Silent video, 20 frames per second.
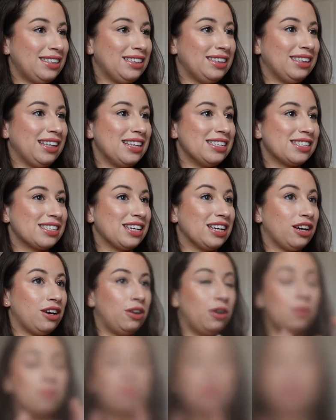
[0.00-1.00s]
Let's
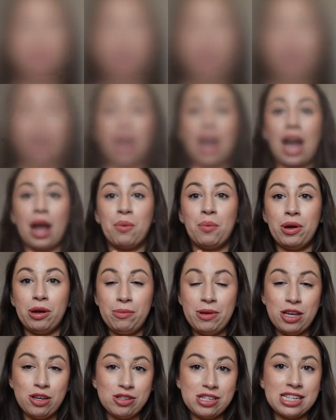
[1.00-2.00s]
go. I will
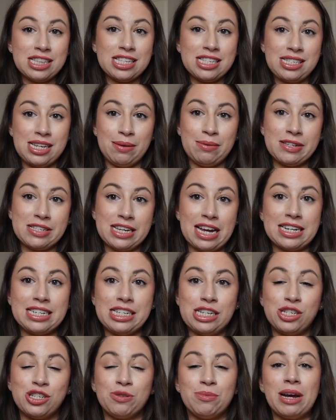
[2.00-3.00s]
be using the same
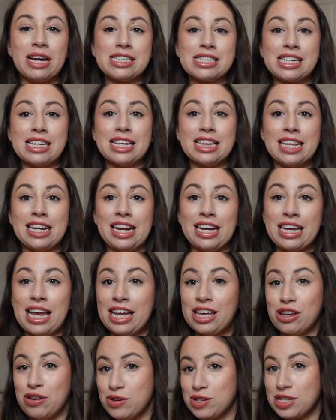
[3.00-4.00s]
exact Easter basket that I
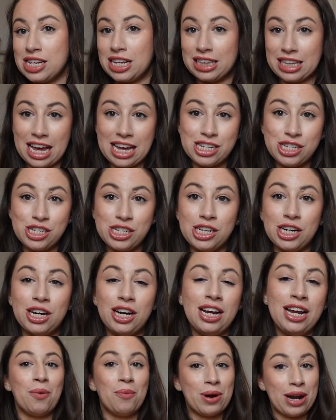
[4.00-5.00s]
used last
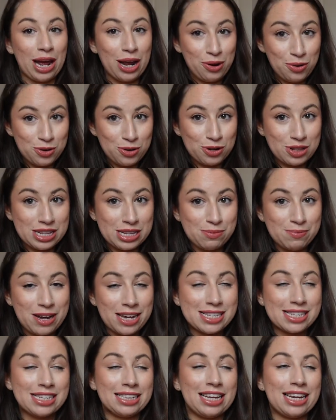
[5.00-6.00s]
year. When I ordered this
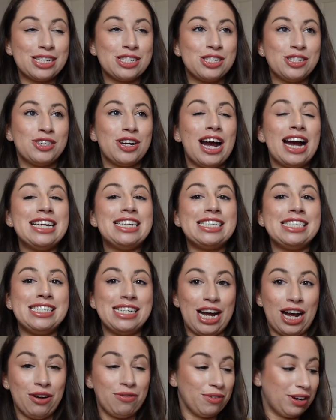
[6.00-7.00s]
basket last year, I did
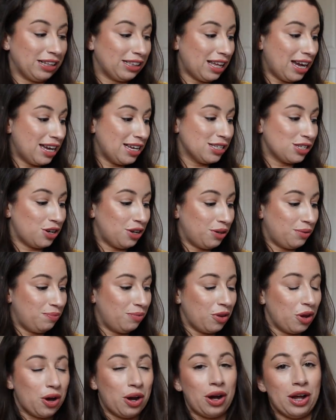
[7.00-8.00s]
not realize
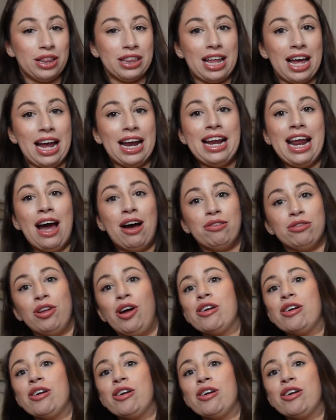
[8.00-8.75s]
online how